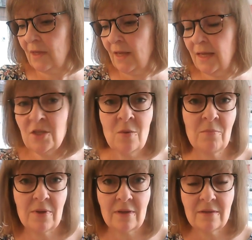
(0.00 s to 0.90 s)
a
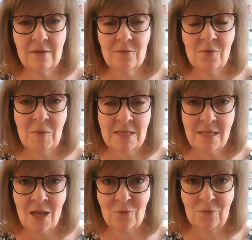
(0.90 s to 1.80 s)
jumper for
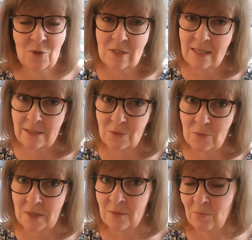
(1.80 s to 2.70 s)
myself, not a little
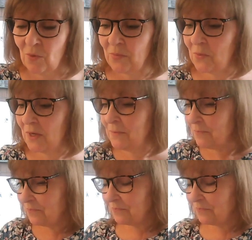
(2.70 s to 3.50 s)
one, a proper one.